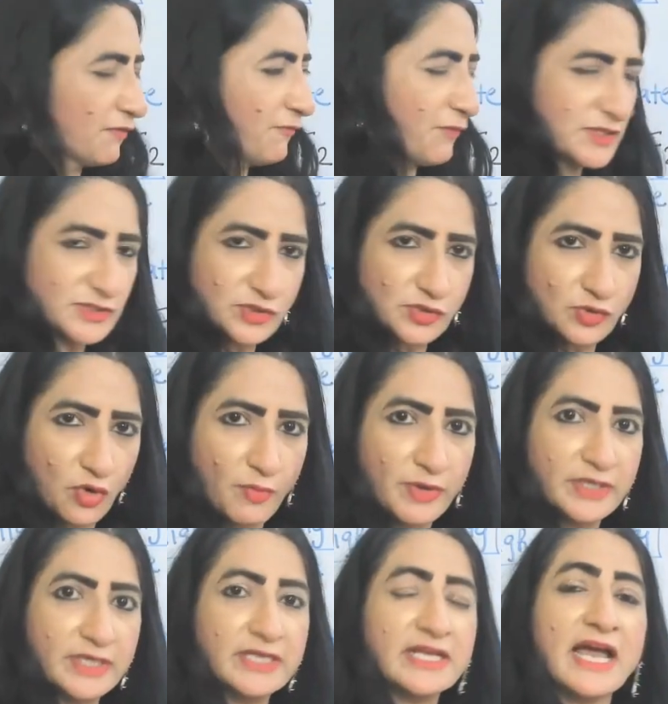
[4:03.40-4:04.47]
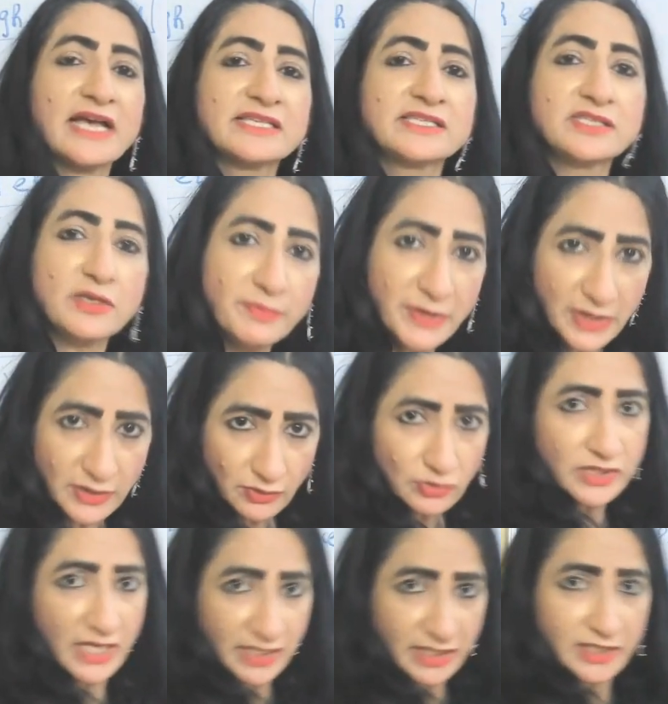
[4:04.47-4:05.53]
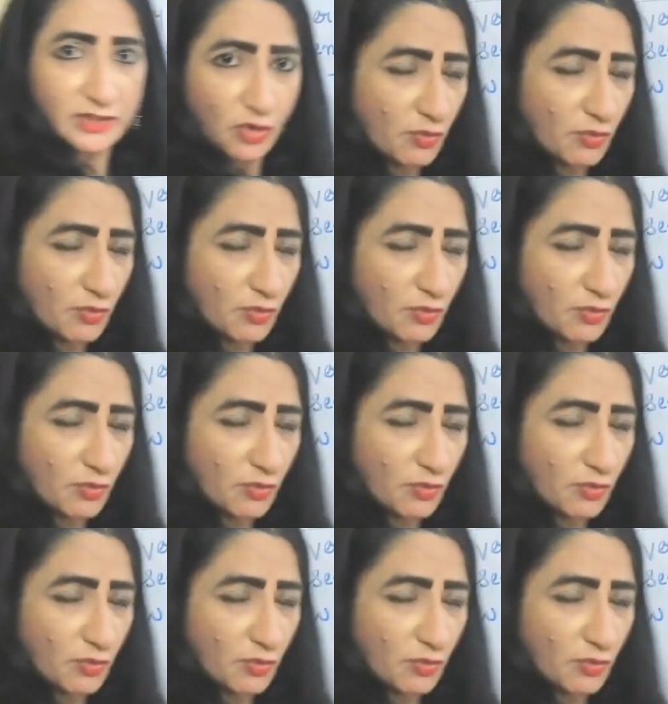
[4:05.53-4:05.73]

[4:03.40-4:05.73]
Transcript: first commodity as compared to second